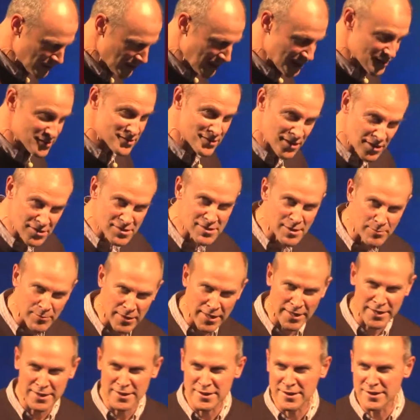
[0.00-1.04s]
And do you know
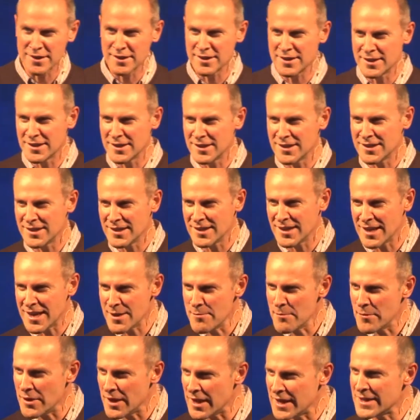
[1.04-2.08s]
something?
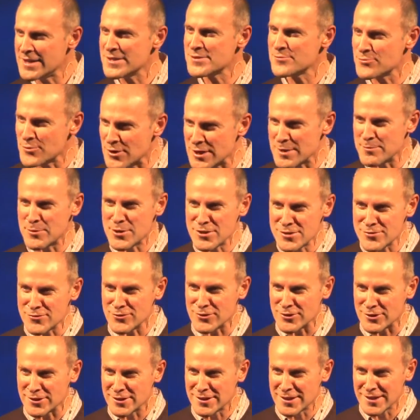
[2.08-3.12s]
It is really
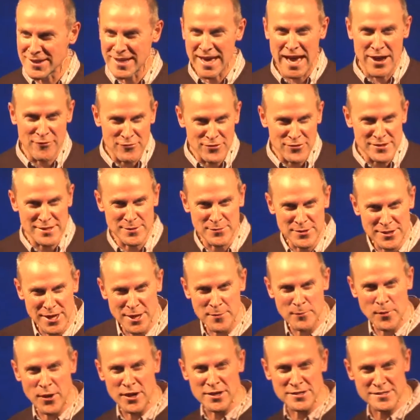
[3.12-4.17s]
beautiful. Every time you go
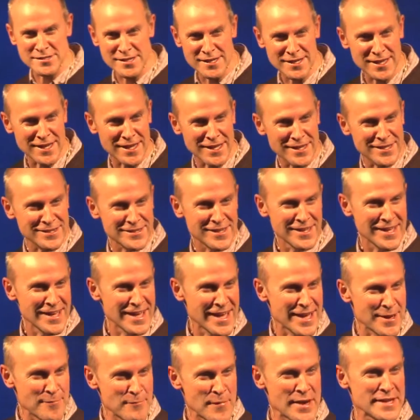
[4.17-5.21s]
past it,
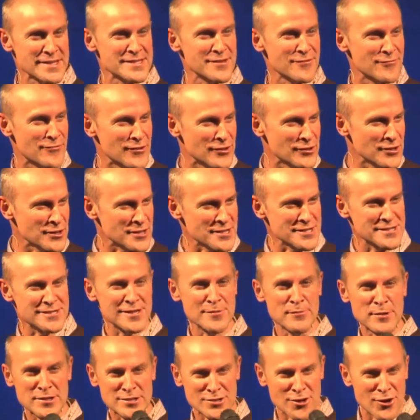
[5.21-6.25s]
it makes it feel good because there's so
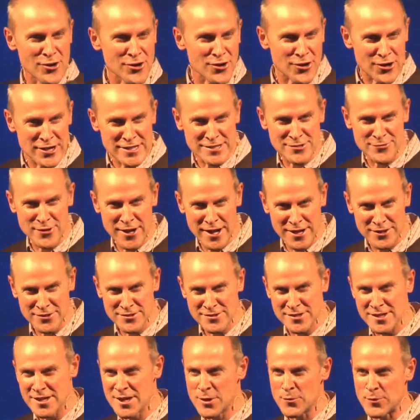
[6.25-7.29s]
much concrete around.
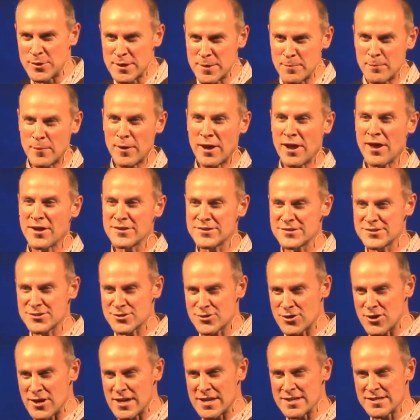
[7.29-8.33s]
When you plant
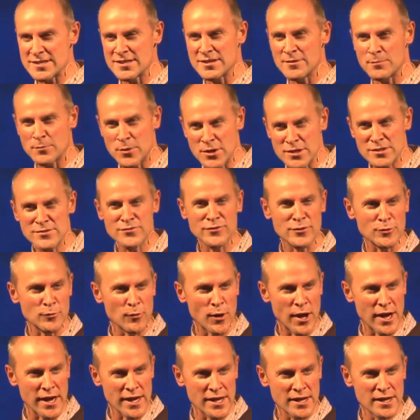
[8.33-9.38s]
trees in a beautiful
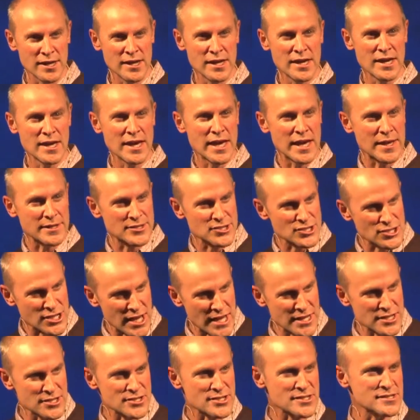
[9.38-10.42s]
way, it
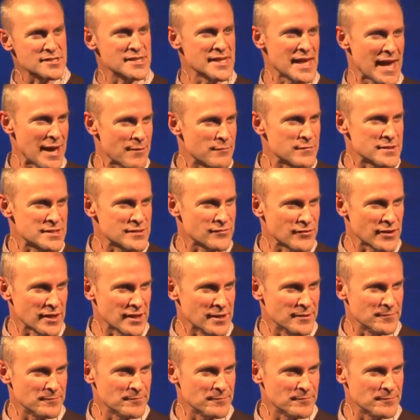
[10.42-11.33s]
changes the atmosphere.